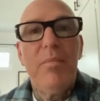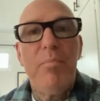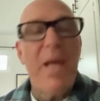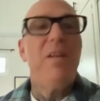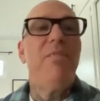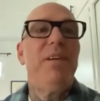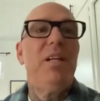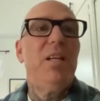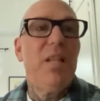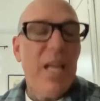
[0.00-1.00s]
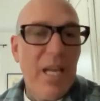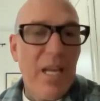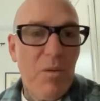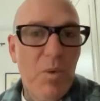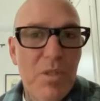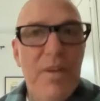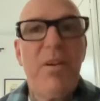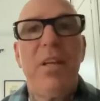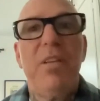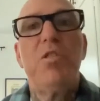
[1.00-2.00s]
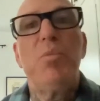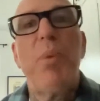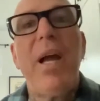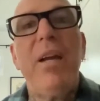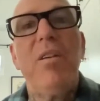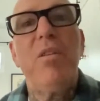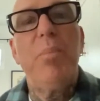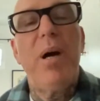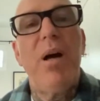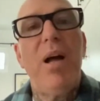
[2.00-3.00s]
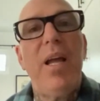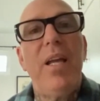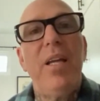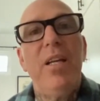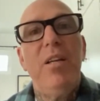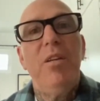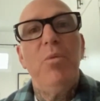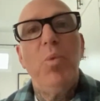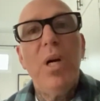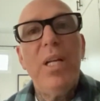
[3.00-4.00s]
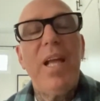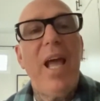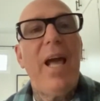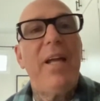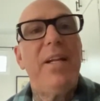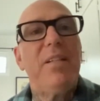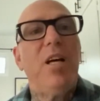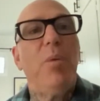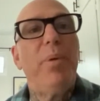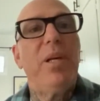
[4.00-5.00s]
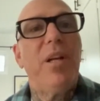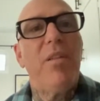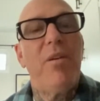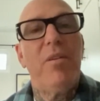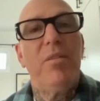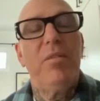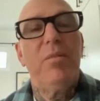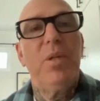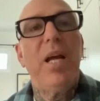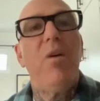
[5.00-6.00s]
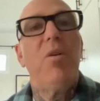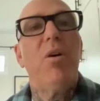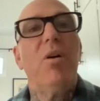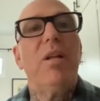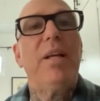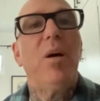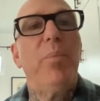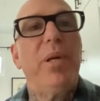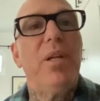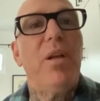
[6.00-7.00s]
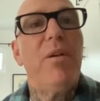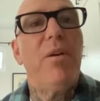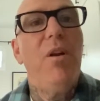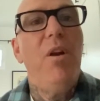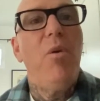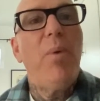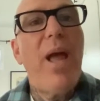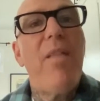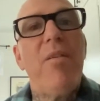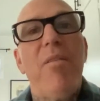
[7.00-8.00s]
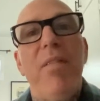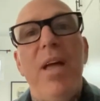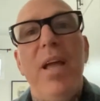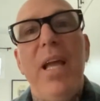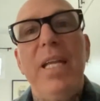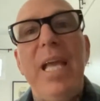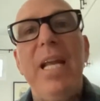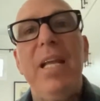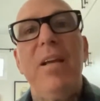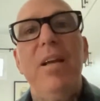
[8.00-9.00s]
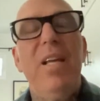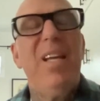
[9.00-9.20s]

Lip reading: benefited and was very inspired by one addict helping another, one alcoholic helping another, rather than, and getting,